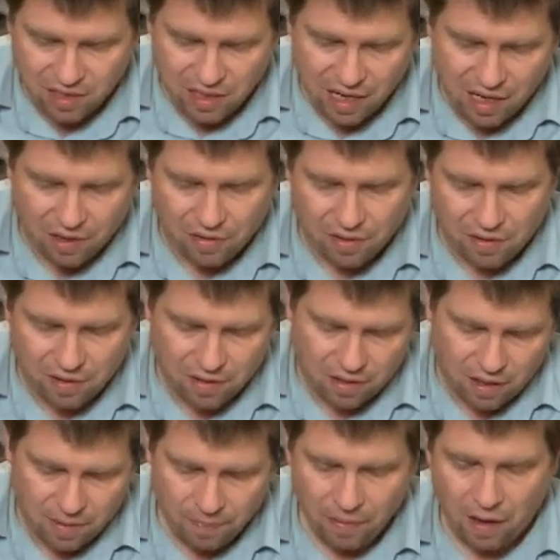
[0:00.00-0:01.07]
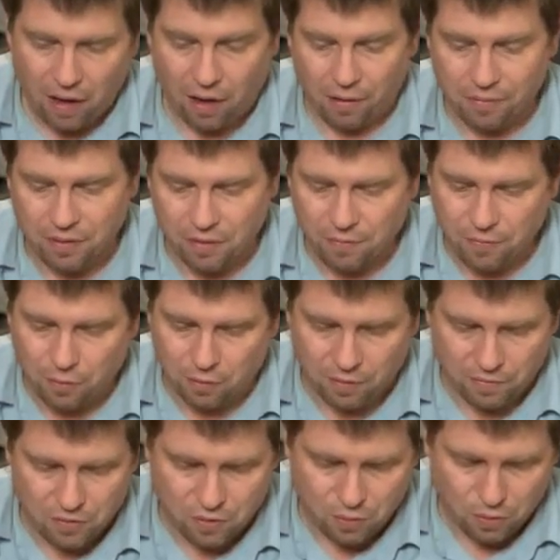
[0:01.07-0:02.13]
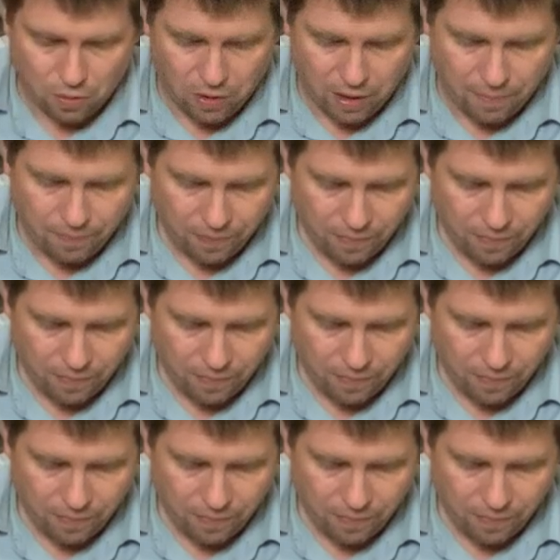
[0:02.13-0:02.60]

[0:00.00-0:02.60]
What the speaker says: king of Ithaca, after the fall of Troy.